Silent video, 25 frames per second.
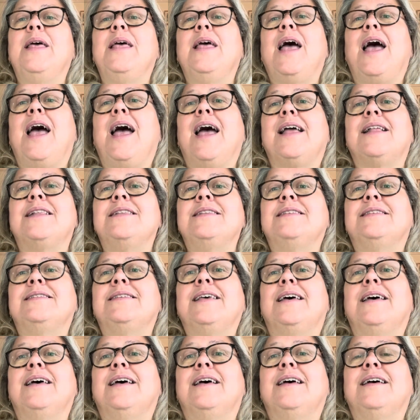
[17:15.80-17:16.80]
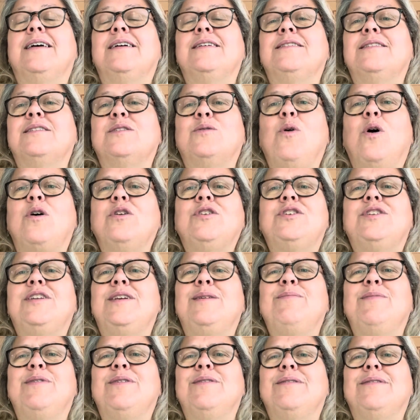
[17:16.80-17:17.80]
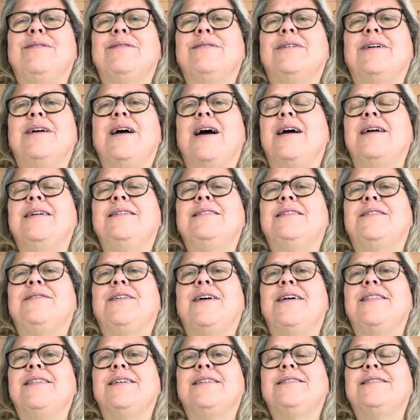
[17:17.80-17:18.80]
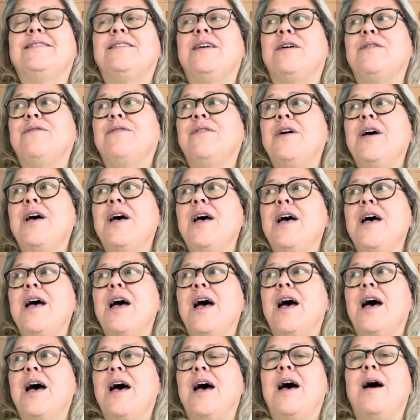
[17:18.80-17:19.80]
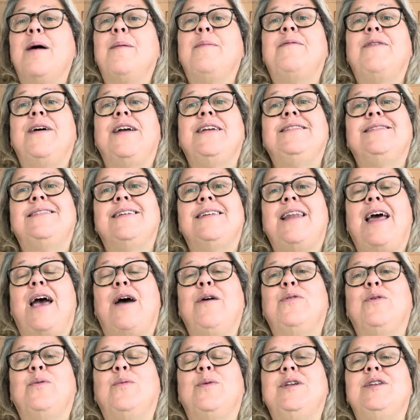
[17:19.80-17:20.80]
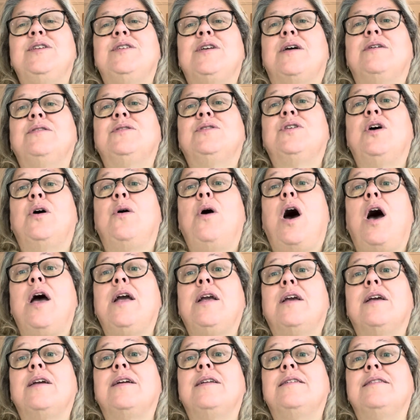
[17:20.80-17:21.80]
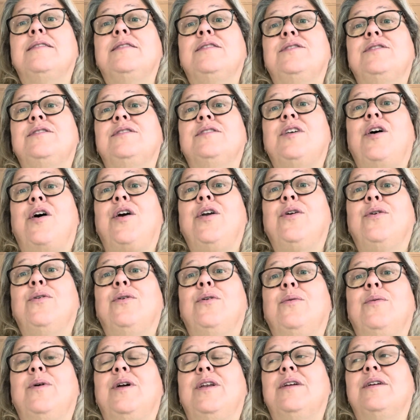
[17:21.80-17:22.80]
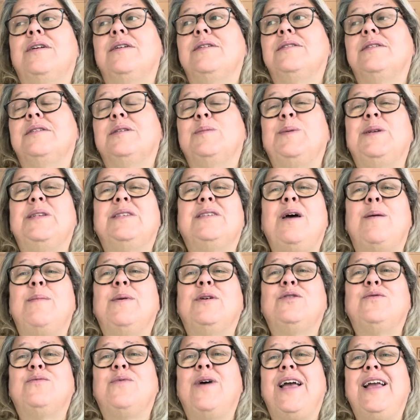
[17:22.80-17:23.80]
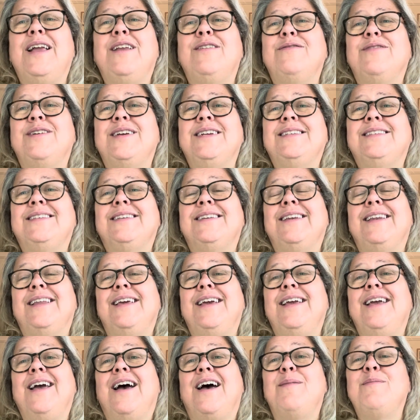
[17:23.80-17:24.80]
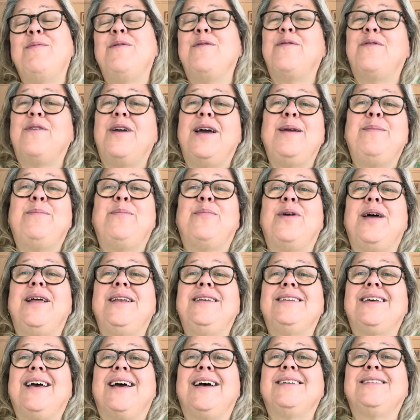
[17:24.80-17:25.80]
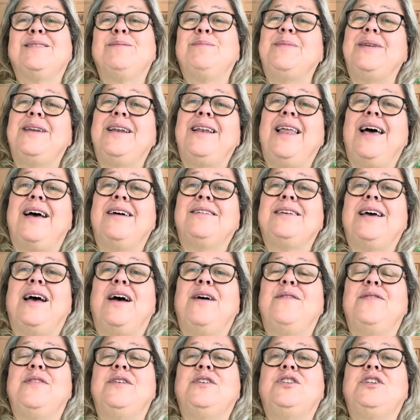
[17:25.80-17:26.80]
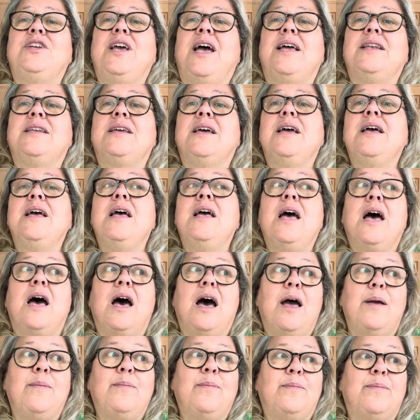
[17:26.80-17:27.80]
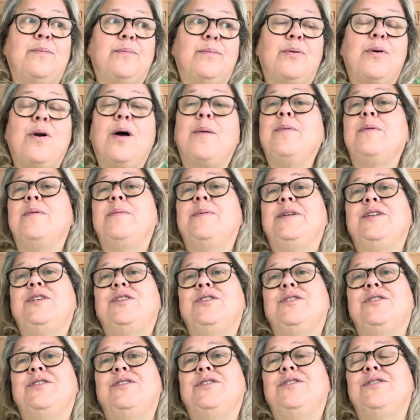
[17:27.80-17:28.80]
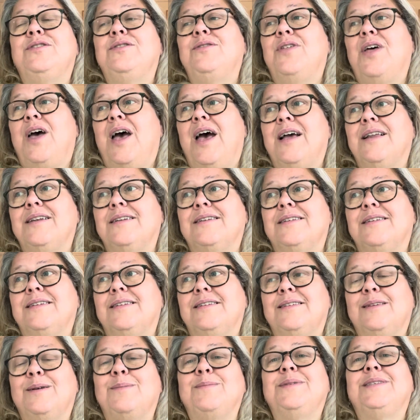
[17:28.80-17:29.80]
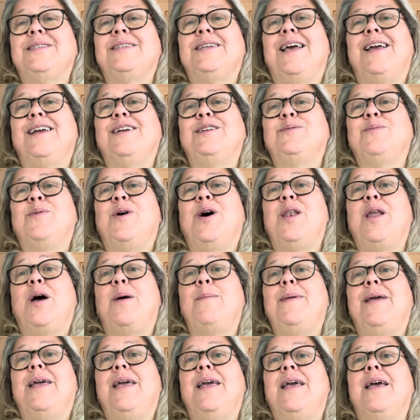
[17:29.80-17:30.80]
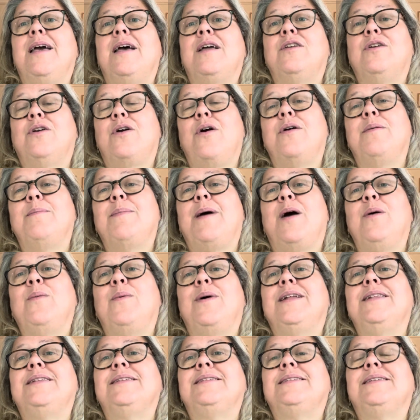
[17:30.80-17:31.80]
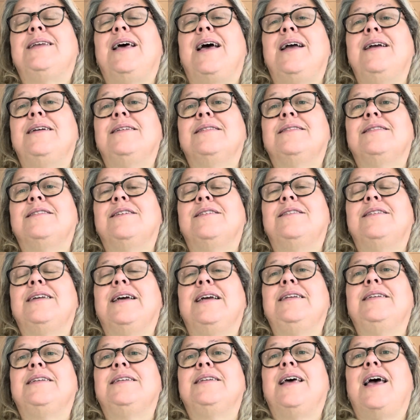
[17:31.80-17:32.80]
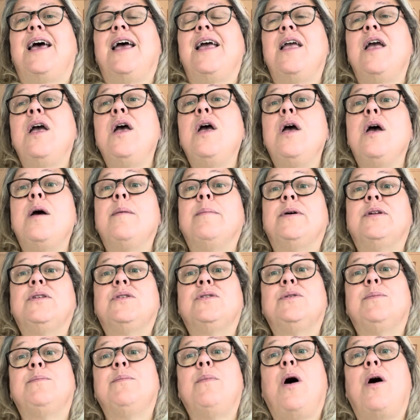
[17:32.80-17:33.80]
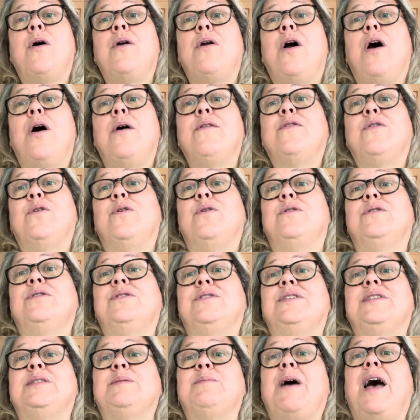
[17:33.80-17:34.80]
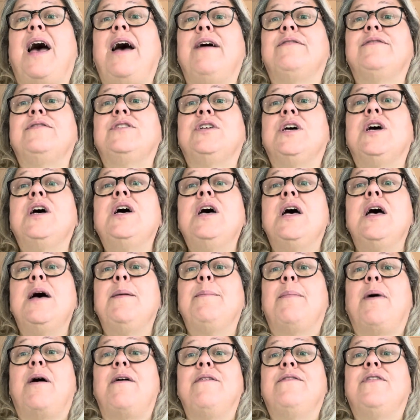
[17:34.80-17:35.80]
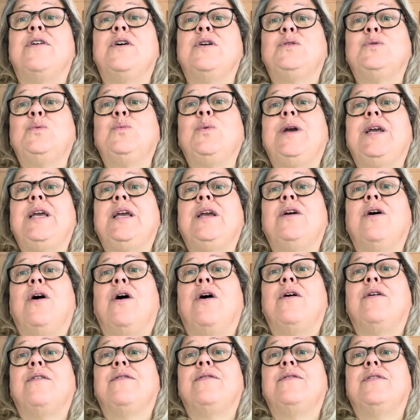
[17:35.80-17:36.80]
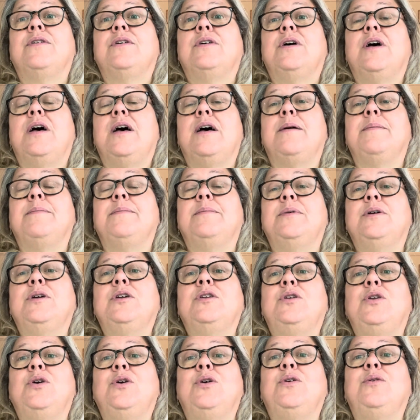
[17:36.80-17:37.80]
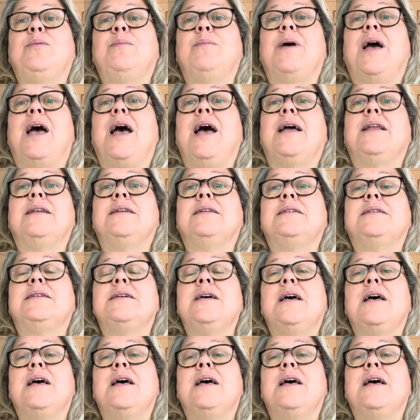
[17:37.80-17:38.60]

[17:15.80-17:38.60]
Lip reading: and squashed in with all kinds of other stuff, facing out the window so I can cycle because there's been so much rain recently. I'm afraid Brenda hasn't been allowed out of the shed. I probably should do that at some stage while I'm here, going back Wednesday. It's Sunday today, but tomorrow, of course, is after my first week of Noom and